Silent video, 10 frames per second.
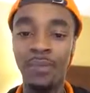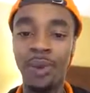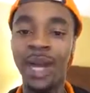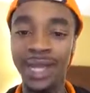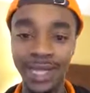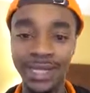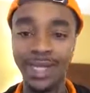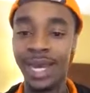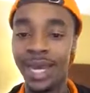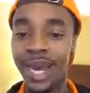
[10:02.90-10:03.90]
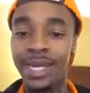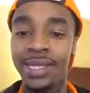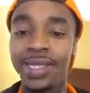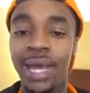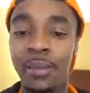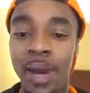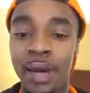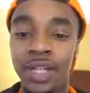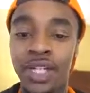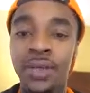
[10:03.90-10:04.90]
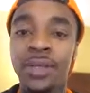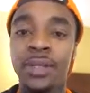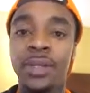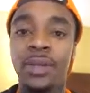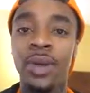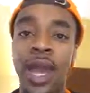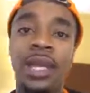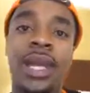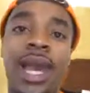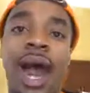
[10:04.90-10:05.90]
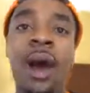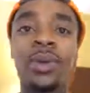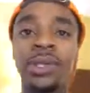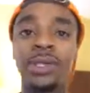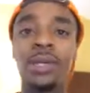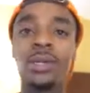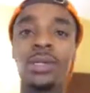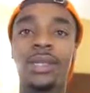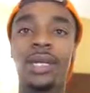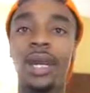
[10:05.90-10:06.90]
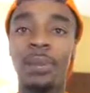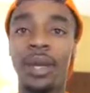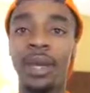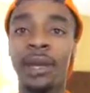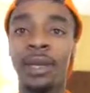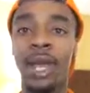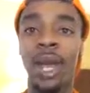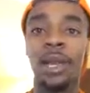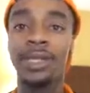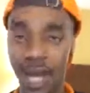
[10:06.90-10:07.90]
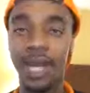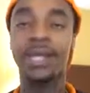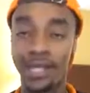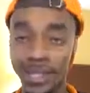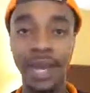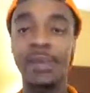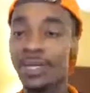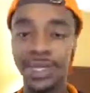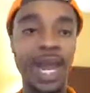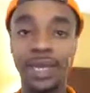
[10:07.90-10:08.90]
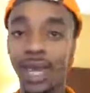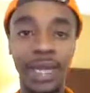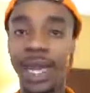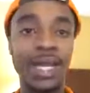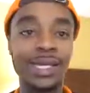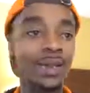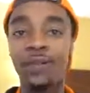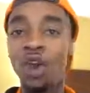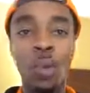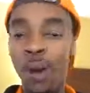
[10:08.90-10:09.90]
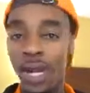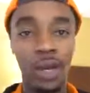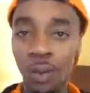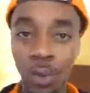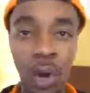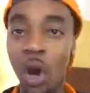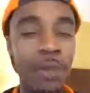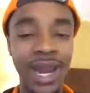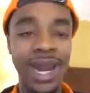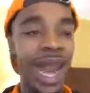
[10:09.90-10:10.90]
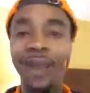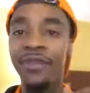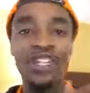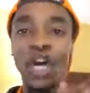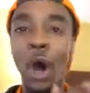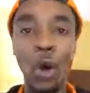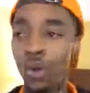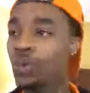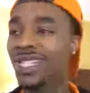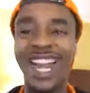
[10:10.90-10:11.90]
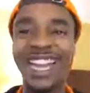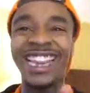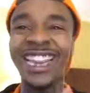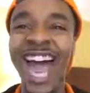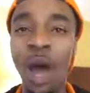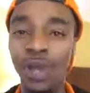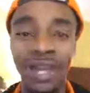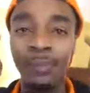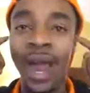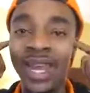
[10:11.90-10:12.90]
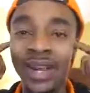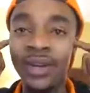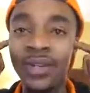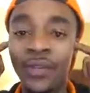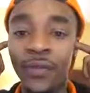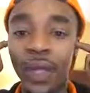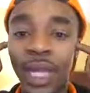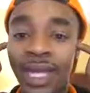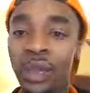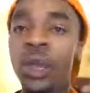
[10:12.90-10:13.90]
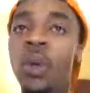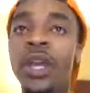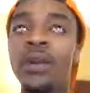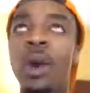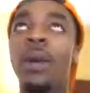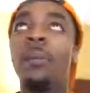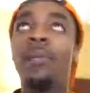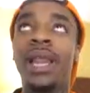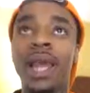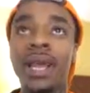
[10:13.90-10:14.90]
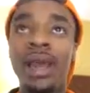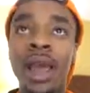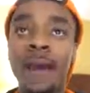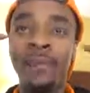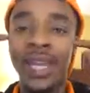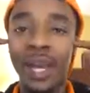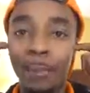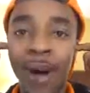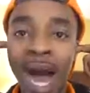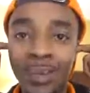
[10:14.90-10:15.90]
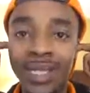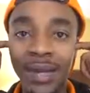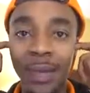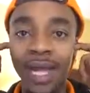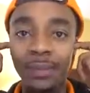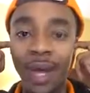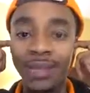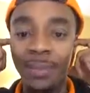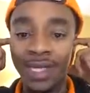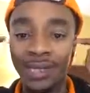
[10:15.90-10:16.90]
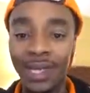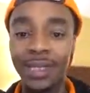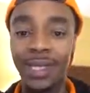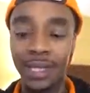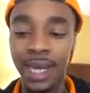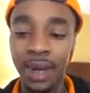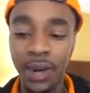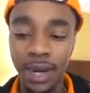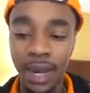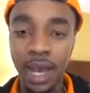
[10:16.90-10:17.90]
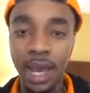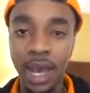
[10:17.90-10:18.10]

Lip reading: everybody gets it that he has the same pair of shoes as you. And yet I was still sitting up here like saying the same exact thing, like as if nobody in the room heard me. And every tone was like loud, like my ears felt like, you know when you're on a plane and it pops, like my sense of hearing